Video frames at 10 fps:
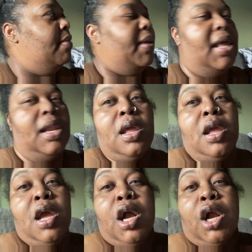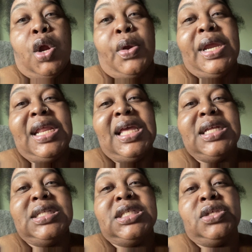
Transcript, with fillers: But Creedence,